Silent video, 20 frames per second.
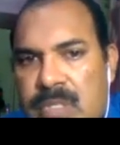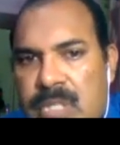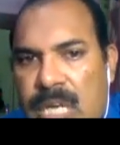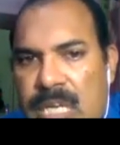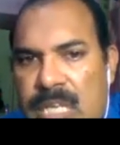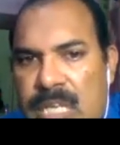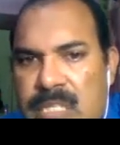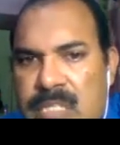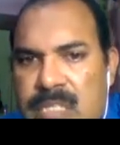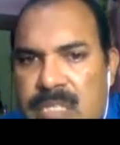
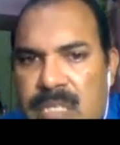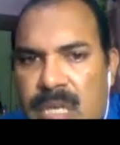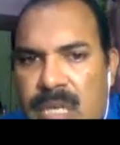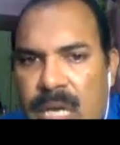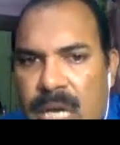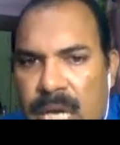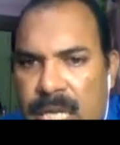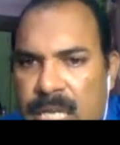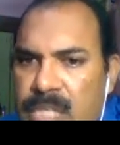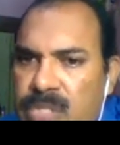That is
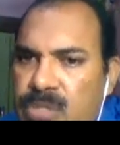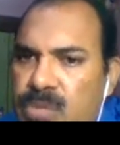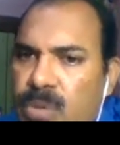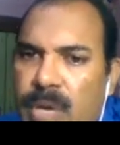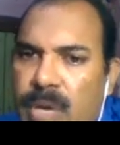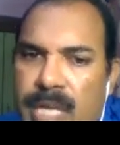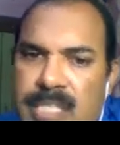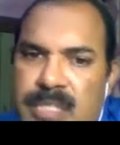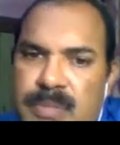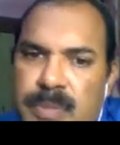
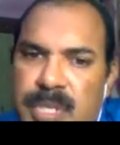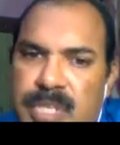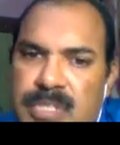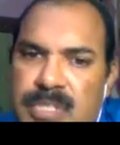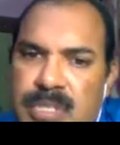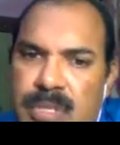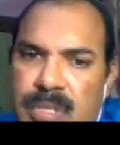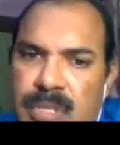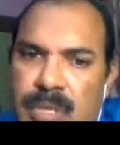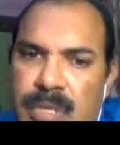ISO
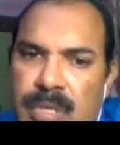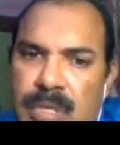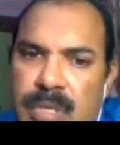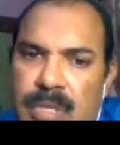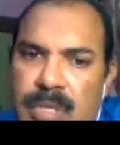classification.